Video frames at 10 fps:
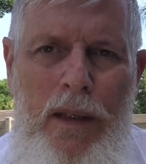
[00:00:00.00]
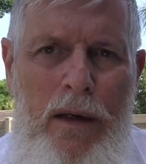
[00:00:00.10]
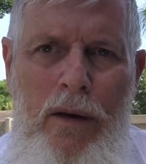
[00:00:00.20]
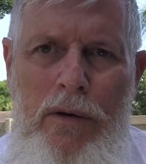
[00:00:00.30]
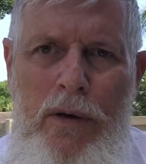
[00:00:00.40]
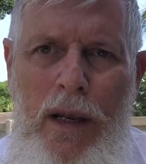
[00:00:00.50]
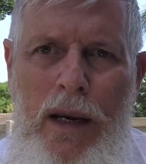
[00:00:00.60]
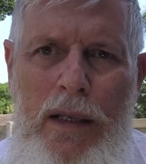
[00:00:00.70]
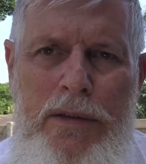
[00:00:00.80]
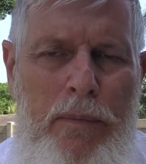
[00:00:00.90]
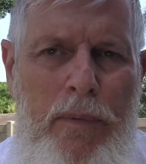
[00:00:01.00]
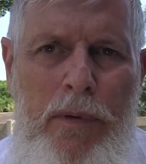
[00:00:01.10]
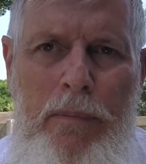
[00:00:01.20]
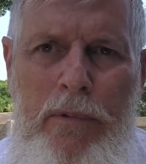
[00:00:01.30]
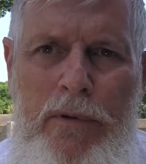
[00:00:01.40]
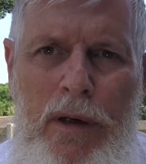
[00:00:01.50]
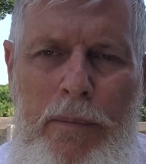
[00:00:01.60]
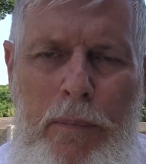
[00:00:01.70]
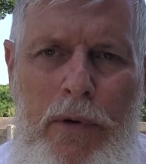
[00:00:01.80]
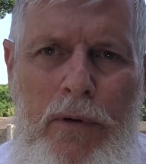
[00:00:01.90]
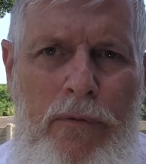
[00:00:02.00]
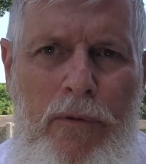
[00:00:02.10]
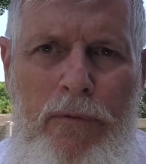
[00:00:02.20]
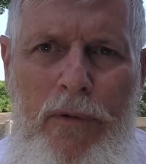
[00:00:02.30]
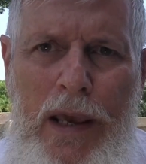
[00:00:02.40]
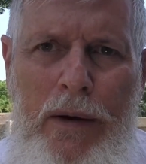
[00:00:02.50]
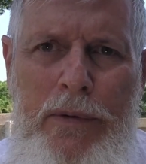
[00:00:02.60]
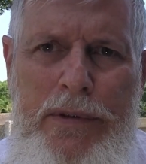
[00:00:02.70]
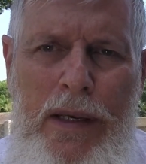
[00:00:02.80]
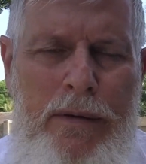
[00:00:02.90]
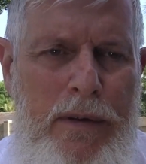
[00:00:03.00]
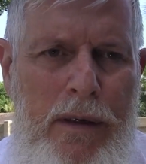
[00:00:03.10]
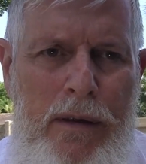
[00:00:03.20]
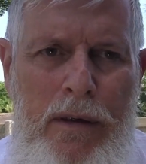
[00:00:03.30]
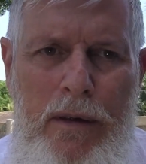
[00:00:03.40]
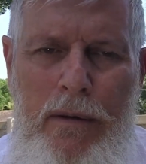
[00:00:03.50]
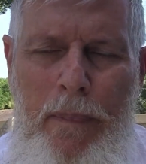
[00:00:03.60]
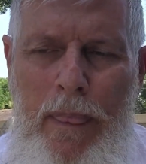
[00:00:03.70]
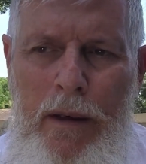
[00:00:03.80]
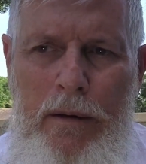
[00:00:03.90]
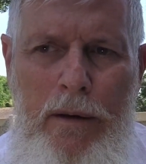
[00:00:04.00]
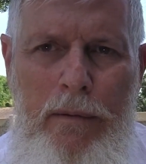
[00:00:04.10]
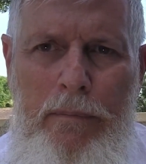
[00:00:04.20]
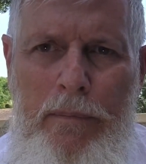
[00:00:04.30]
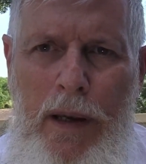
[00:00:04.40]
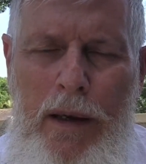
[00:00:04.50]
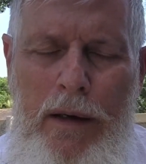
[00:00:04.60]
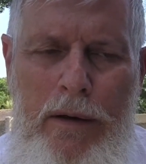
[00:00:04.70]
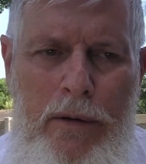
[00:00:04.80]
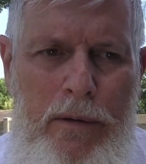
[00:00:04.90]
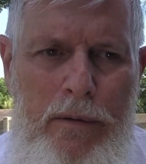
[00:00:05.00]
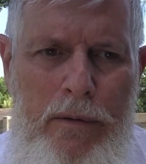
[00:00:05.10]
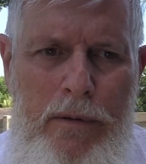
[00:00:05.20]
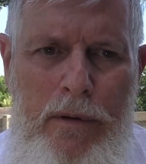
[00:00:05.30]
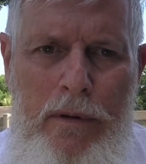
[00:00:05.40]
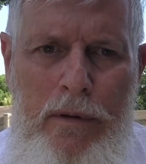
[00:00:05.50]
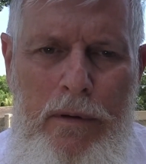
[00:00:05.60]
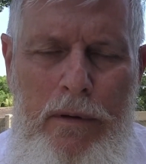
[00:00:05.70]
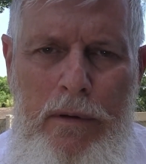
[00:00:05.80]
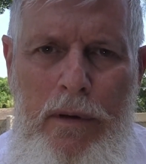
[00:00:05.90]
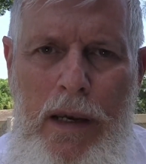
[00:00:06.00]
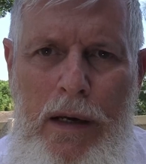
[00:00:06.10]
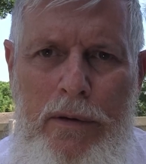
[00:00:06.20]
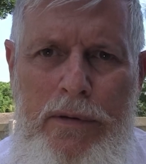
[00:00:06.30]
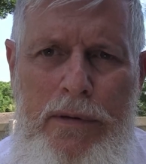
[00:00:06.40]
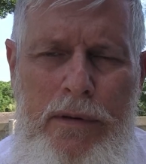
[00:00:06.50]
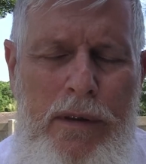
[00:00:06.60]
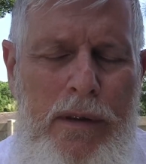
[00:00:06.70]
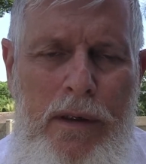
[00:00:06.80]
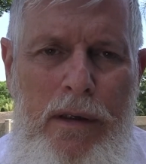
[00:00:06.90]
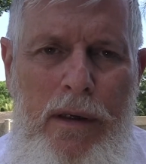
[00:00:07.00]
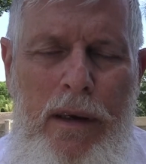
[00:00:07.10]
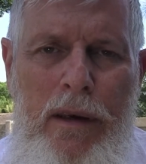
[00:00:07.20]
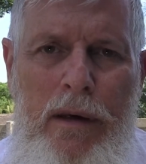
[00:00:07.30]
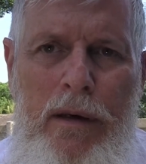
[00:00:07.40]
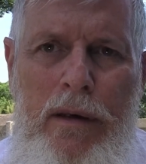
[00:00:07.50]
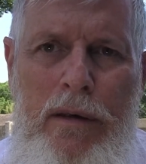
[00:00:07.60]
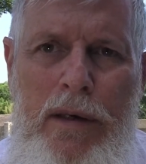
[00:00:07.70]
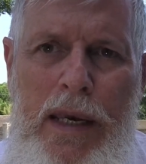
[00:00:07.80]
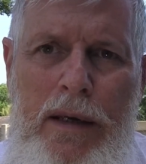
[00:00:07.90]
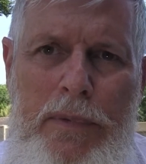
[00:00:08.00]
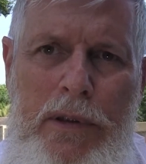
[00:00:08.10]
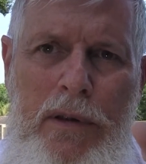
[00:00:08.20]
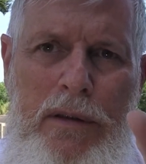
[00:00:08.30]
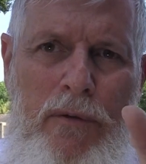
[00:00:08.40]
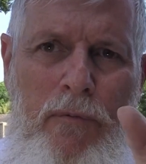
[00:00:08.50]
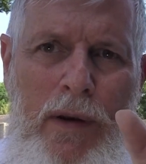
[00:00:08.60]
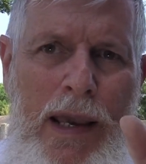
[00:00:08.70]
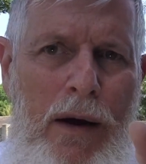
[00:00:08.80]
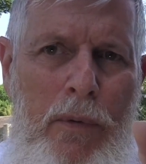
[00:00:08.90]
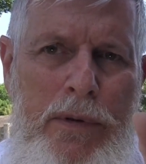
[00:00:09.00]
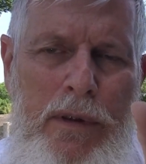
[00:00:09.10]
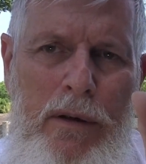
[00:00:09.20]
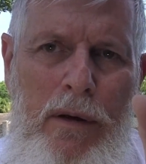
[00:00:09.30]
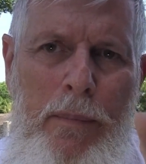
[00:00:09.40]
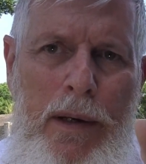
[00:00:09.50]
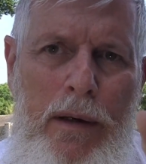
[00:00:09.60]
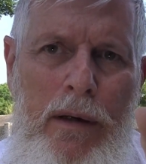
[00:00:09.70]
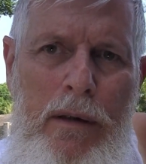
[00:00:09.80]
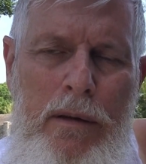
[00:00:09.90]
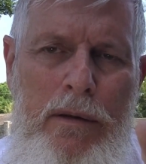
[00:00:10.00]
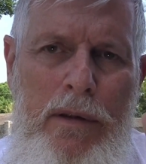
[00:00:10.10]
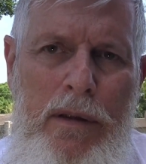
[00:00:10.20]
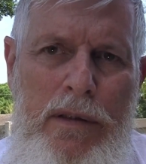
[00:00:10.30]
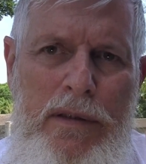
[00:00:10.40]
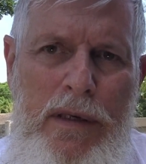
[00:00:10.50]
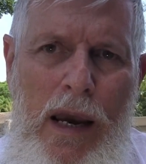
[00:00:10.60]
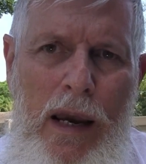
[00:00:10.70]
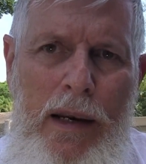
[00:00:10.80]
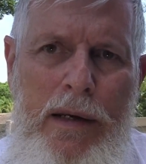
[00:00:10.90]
I know you got lots of really beautiful flowers out behind your house. And take them so that the flowers a little bit to the side,